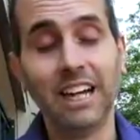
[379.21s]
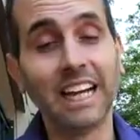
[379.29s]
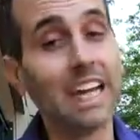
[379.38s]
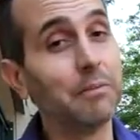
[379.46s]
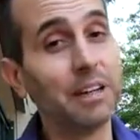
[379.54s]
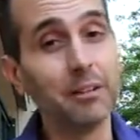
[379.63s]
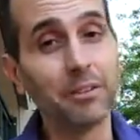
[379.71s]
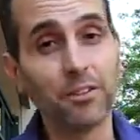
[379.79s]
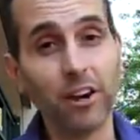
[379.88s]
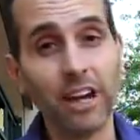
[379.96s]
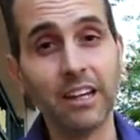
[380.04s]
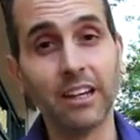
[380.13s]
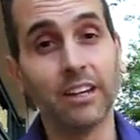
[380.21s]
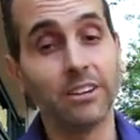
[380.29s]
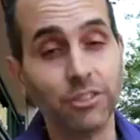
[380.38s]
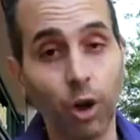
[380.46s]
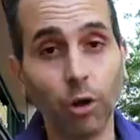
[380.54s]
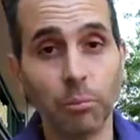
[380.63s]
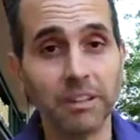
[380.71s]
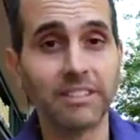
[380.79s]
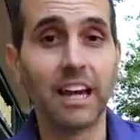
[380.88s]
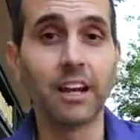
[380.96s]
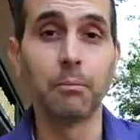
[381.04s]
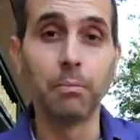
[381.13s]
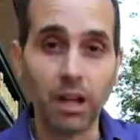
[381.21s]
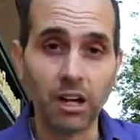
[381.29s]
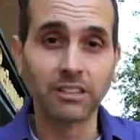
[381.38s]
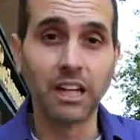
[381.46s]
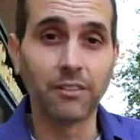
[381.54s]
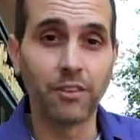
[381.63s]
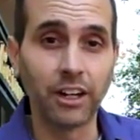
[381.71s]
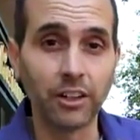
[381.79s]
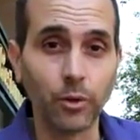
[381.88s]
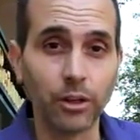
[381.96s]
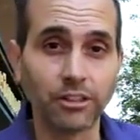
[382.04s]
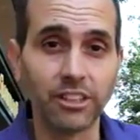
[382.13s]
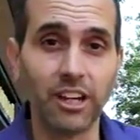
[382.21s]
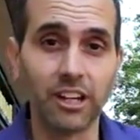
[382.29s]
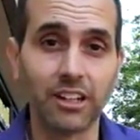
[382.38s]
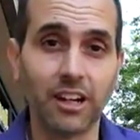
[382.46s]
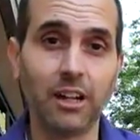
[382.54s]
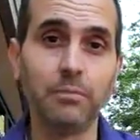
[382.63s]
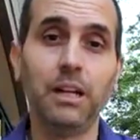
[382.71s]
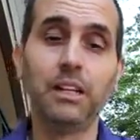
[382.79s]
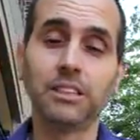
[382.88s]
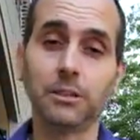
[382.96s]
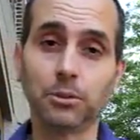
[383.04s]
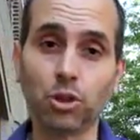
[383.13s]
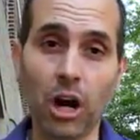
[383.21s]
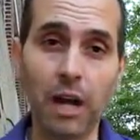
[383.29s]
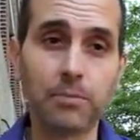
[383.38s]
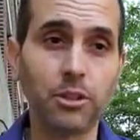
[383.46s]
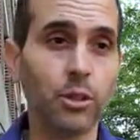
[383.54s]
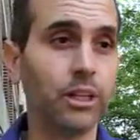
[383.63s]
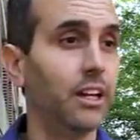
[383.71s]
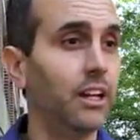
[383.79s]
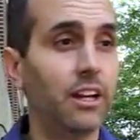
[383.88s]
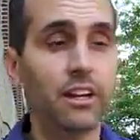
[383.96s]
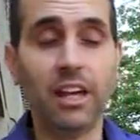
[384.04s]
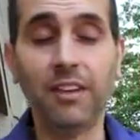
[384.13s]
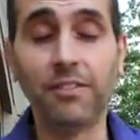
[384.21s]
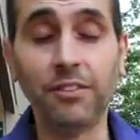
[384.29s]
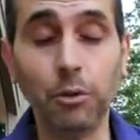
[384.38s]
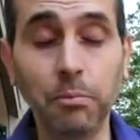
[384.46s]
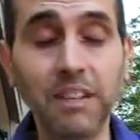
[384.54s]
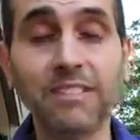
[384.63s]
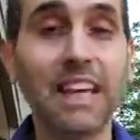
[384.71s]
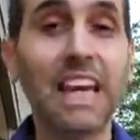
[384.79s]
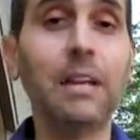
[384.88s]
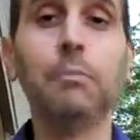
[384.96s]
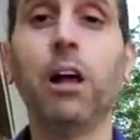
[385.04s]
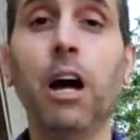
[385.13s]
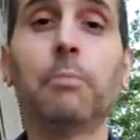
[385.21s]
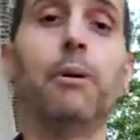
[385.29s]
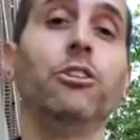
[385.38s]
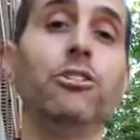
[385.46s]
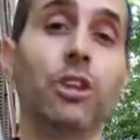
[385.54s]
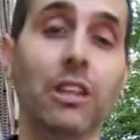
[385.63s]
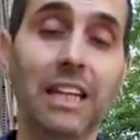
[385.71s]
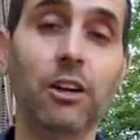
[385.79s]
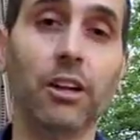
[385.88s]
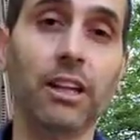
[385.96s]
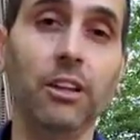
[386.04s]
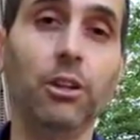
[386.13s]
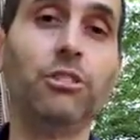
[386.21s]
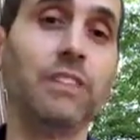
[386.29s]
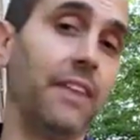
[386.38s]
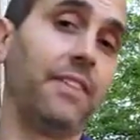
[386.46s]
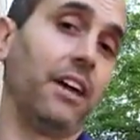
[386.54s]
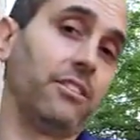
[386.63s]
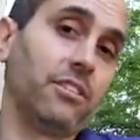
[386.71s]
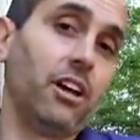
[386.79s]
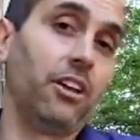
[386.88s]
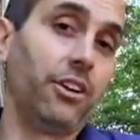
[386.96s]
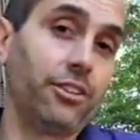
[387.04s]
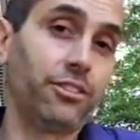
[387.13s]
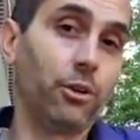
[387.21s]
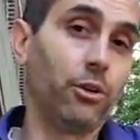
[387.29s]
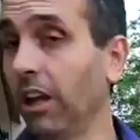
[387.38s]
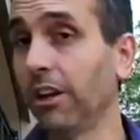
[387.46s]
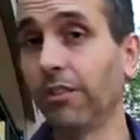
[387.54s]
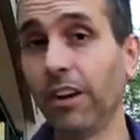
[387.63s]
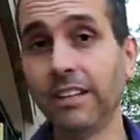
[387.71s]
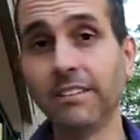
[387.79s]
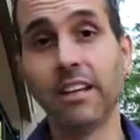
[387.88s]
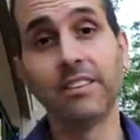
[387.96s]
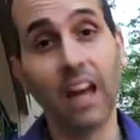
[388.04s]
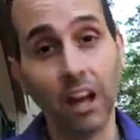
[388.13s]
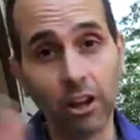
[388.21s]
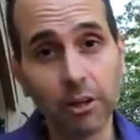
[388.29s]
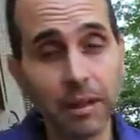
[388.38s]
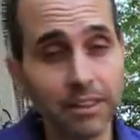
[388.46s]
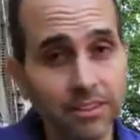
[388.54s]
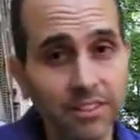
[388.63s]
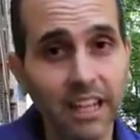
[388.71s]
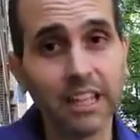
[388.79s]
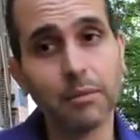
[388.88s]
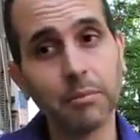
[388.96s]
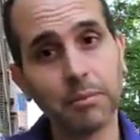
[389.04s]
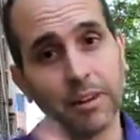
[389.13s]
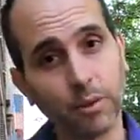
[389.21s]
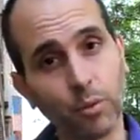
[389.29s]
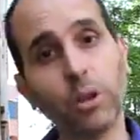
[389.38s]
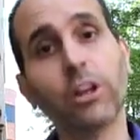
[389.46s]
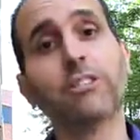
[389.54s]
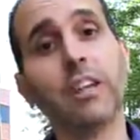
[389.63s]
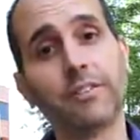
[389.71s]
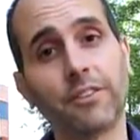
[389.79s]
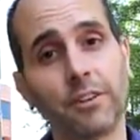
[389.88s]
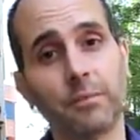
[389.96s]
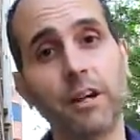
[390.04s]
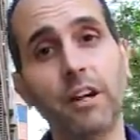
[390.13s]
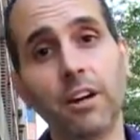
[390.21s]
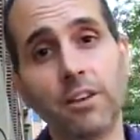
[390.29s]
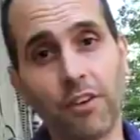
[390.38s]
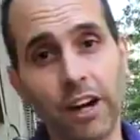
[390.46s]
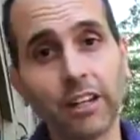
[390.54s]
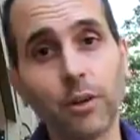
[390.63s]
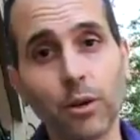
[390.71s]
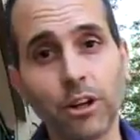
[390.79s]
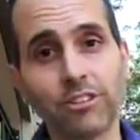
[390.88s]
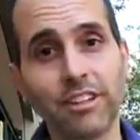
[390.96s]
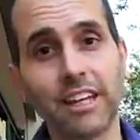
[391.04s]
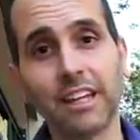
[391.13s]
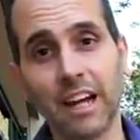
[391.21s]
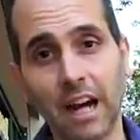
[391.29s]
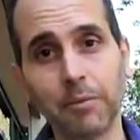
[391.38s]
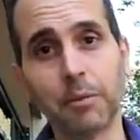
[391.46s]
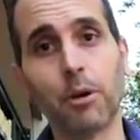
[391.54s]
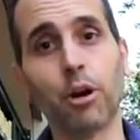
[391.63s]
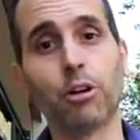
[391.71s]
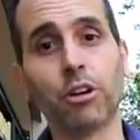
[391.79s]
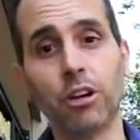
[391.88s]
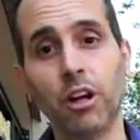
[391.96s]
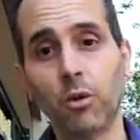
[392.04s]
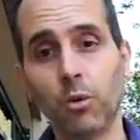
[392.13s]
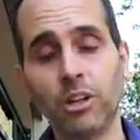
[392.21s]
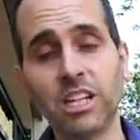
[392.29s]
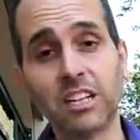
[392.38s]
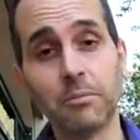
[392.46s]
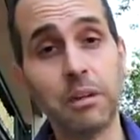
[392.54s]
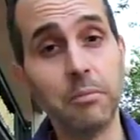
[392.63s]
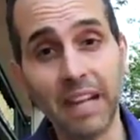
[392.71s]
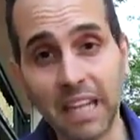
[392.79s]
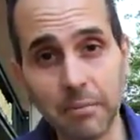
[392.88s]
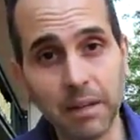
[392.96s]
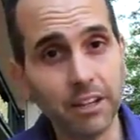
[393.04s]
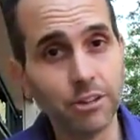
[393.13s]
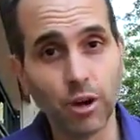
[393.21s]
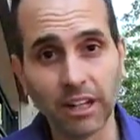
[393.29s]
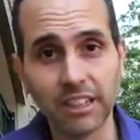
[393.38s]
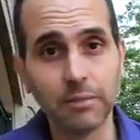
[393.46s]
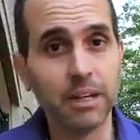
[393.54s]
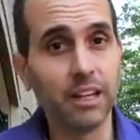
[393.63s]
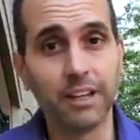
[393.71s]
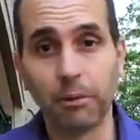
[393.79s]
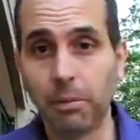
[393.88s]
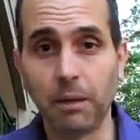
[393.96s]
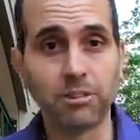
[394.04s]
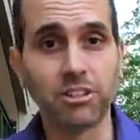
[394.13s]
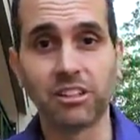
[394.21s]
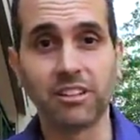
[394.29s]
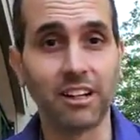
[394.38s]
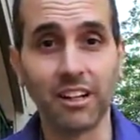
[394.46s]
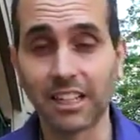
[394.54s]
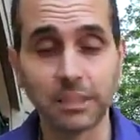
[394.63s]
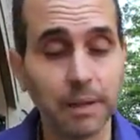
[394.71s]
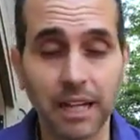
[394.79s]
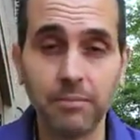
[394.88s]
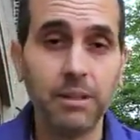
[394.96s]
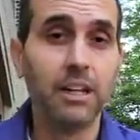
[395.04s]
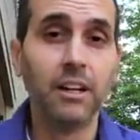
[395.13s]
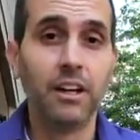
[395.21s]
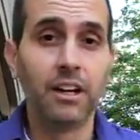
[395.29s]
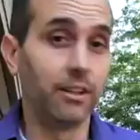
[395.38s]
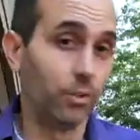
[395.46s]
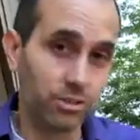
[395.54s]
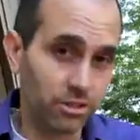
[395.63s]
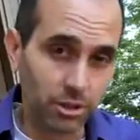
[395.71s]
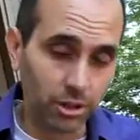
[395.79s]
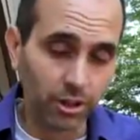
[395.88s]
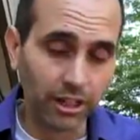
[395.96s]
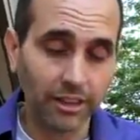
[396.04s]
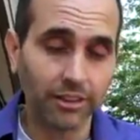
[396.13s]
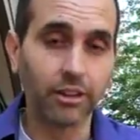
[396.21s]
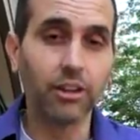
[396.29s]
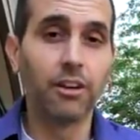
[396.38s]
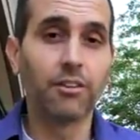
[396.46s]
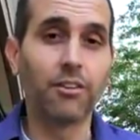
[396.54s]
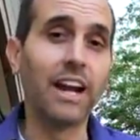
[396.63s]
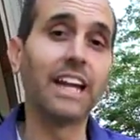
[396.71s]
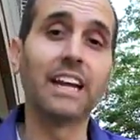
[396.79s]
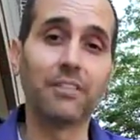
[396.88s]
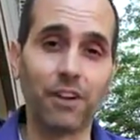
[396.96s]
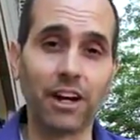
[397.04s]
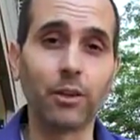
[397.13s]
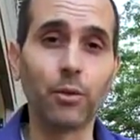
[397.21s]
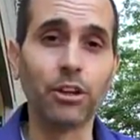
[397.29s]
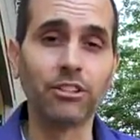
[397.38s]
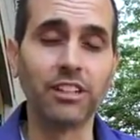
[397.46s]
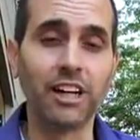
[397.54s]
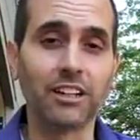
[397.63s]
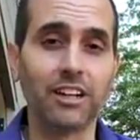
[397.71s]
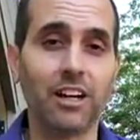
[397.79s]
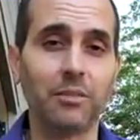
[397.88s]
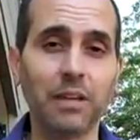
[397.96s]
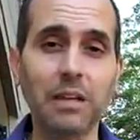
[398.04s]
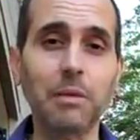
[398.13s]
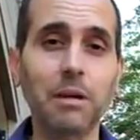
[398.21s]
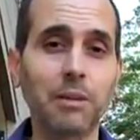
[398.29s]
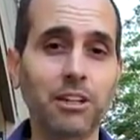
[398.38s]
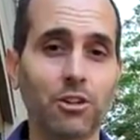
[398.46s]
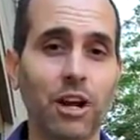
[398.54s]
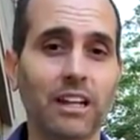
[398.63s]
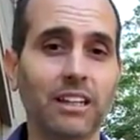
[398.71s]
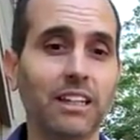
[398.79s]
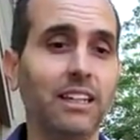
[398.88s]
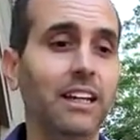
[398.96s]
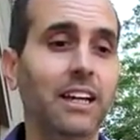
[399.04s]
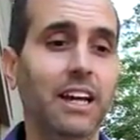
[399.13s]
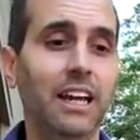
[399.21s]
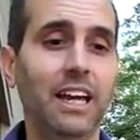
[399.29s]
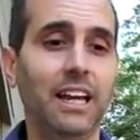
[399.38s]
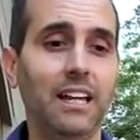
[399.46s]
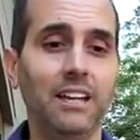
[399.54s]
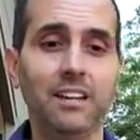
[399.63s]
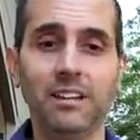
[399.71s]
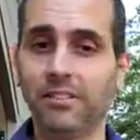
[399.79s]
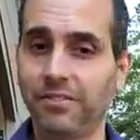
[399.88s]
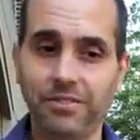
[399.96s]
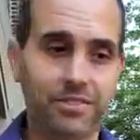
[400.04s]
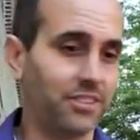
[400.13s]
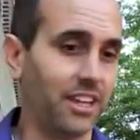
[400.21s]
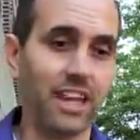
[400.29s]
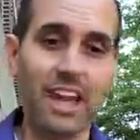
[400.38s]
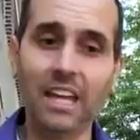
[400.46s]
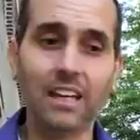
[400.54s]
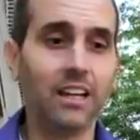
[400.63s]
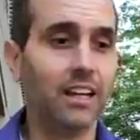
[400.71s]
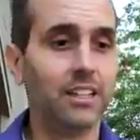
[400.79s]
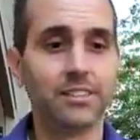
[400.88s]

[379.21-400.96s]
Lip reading: Again, my name is Frank. Don't miss out on blog.franklyrealty.com. Subscribe to it. If you miss any blog post, you could literally lose $10,000. Tell all your friends, not only about the site, but about the real estate firm, Frankly Real Estate. I'm the broker. Reach out to me. My email, direct email. I don't publish it because I don't like spam, which you don't either. Frank@franklyrealty.com. Email me directly and say, hey,